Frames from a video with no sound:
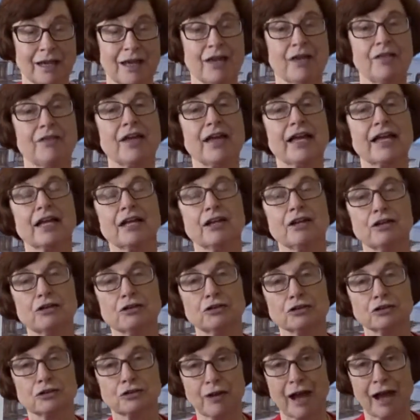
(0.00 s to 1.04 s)
They can
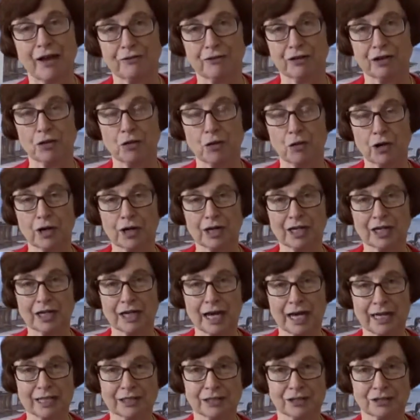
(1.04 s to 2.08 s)
use graphic
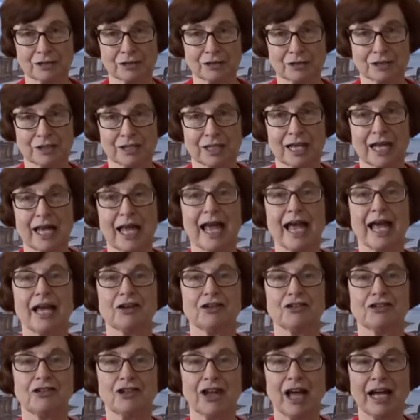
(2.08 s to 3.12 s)
organizers
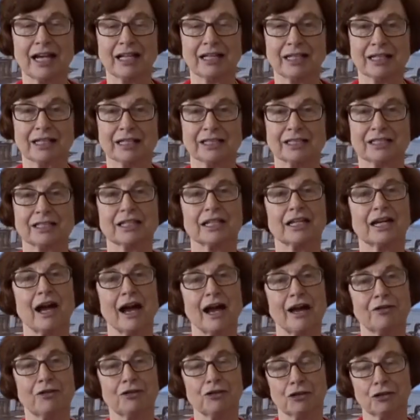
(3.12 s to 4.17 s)
and checklists to
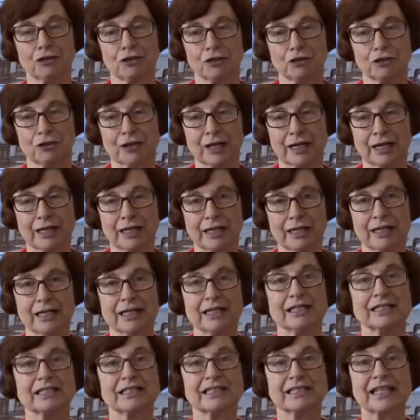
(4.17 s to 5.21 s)
guide their learning.
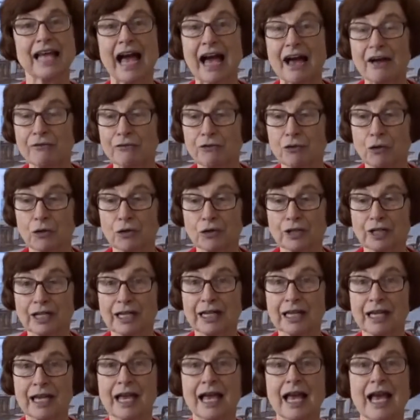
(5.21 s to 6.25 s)

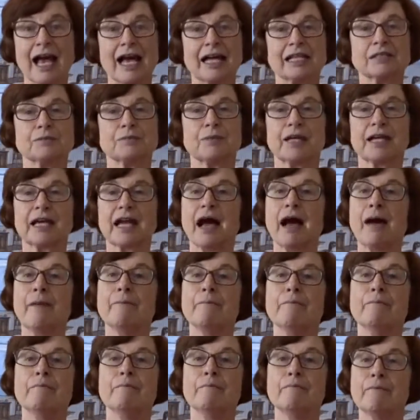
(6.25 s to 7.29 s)
Scaffolding has
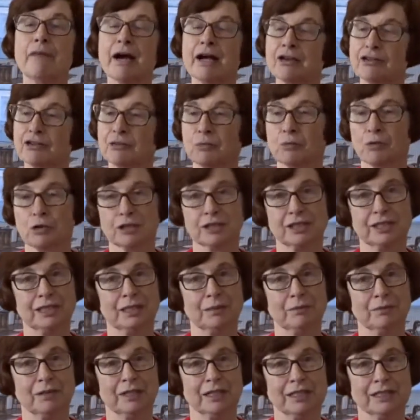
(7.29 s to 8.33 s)
become much more
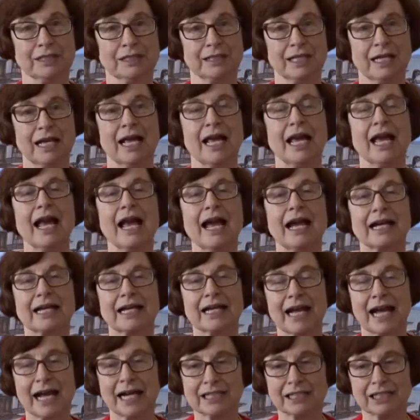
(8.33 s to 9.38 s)
seamless and
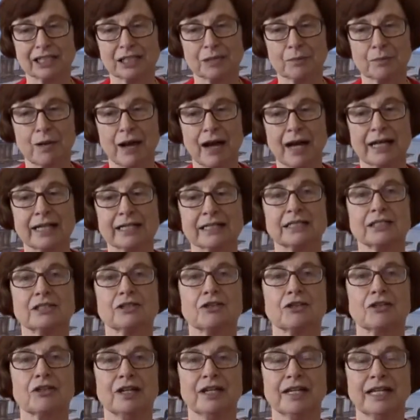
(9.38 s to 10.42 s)
customized to
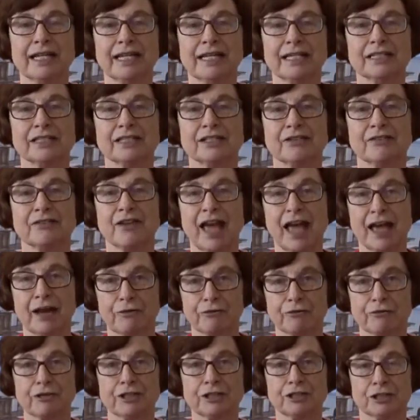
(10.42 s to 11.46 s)
the needs of
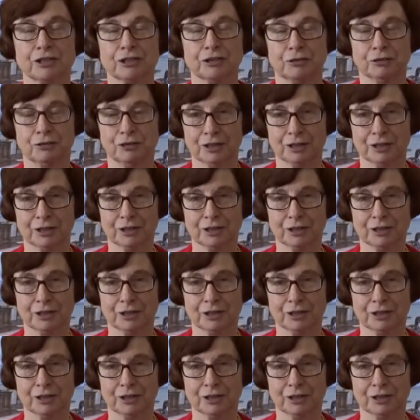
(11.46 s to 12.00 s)
every student.